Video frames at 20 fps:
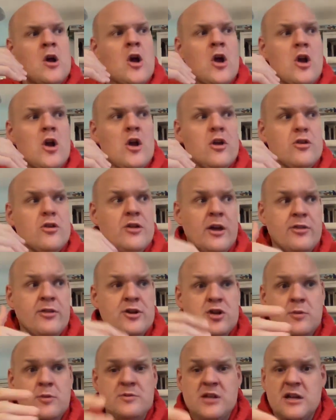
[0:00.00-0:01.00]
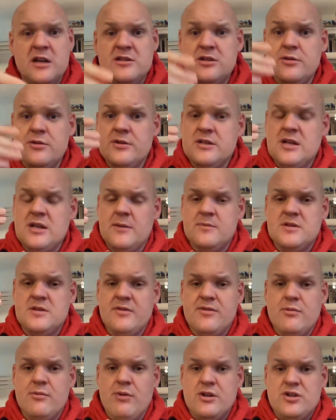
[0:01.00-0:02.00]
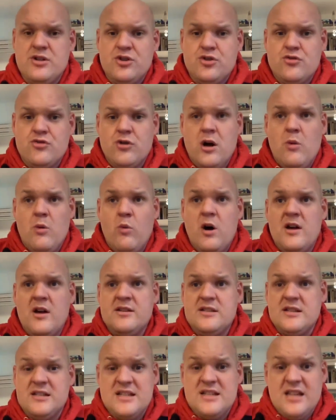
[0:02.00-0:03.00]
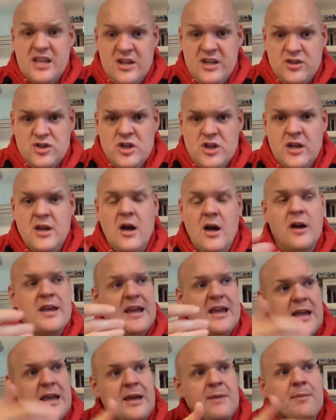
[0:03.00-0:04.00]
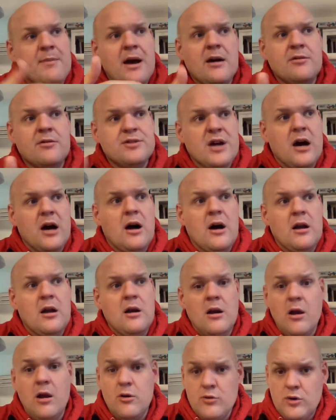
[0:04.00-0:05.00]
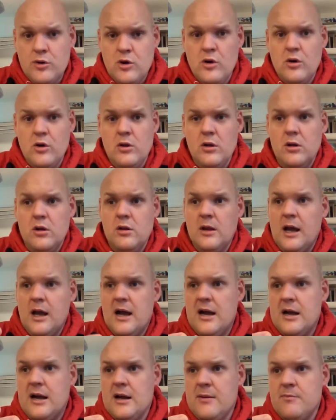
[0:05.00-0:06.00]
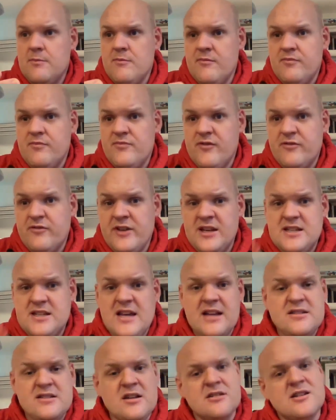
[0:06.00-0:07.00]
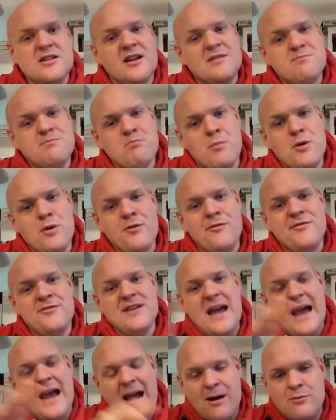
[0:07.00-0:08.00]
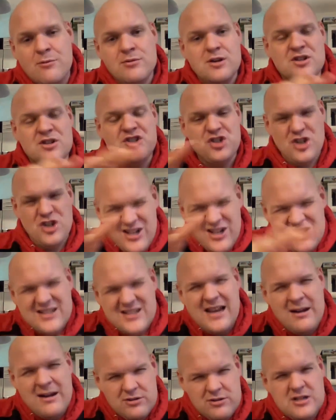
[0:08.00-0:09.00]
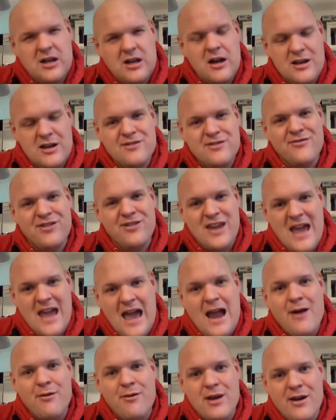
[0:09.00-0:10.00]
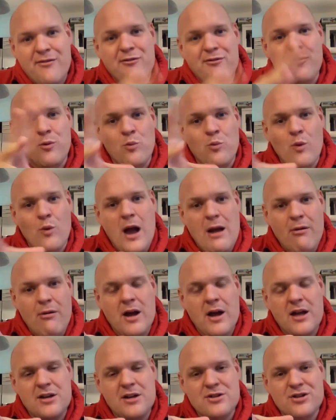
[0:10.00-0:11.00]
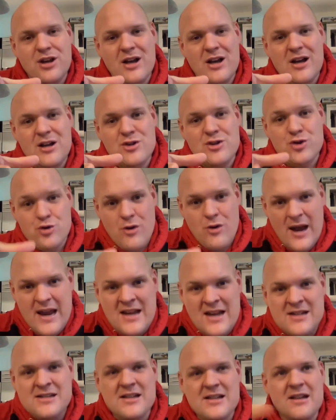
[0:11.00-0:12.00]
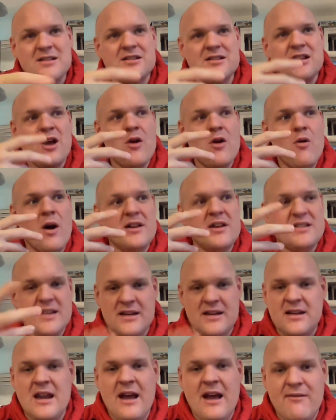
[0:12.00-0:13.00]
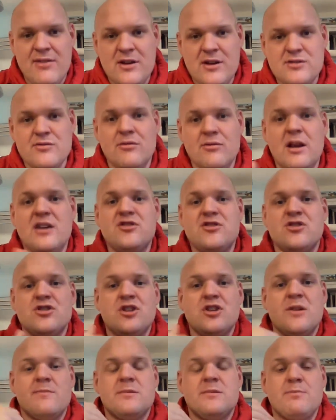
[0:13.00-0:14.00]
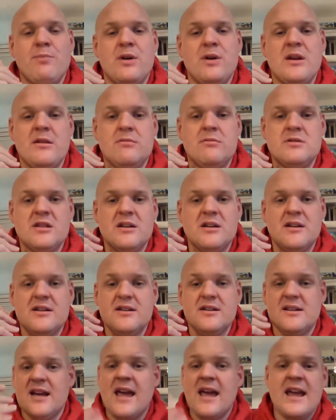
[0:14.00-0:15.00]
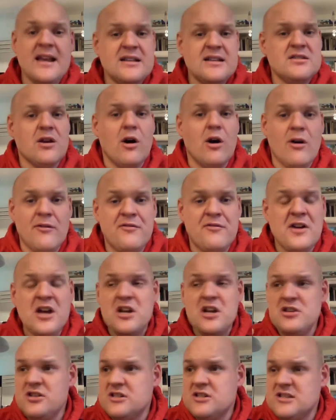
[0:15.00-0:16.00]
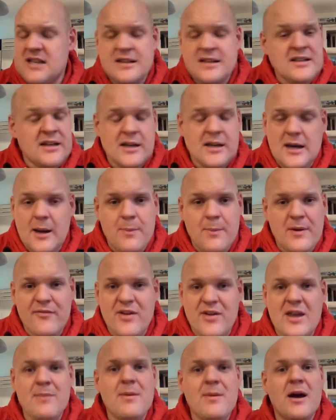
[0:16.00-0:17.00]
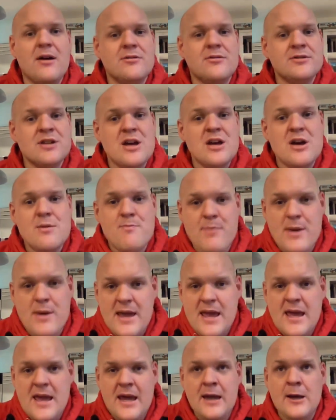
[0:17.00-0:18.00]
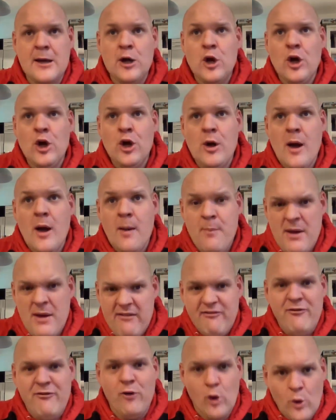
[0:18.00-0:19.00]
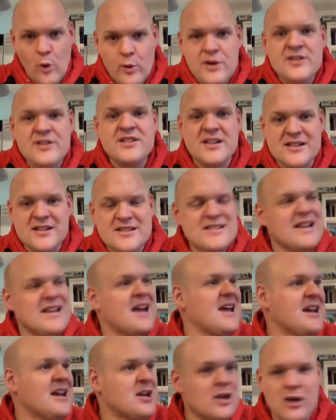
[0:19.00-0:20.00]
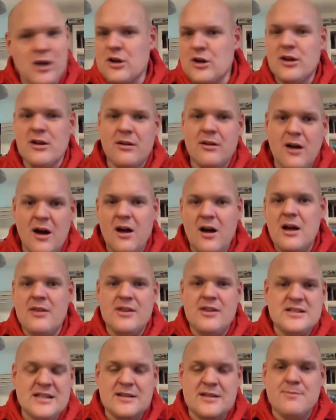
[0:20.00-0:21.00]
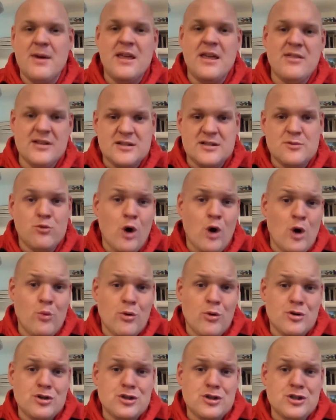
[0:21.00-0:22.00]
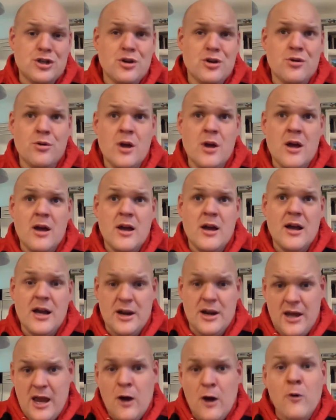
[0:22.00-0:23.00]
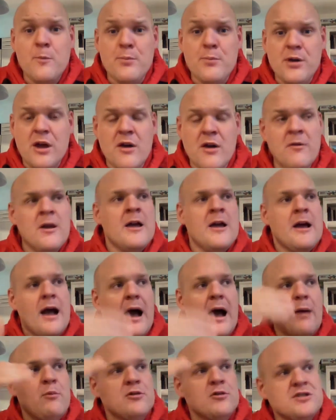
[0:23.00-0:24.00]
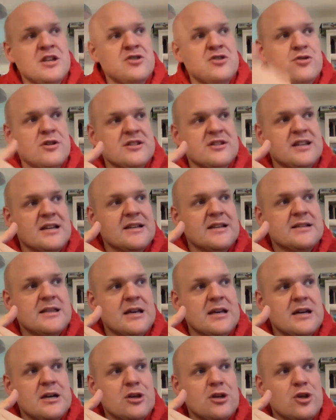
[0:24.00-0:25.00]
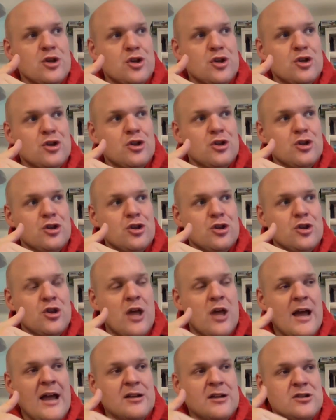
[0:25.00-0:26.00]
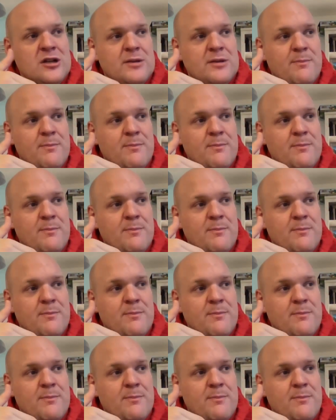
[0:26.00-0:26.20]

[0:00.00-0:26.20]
The other jobs that I do in terms of the registrar wise and teaching, I emailed our local VTS because I'd moved out just outside of the area from where I had trained, and so I didn't have those relationships. But it was a case of just sending a couple of emails, being a bit forward and saying, look, hi, this is me, this is what I want to do, can I help you? And what's interesting is that they actually bit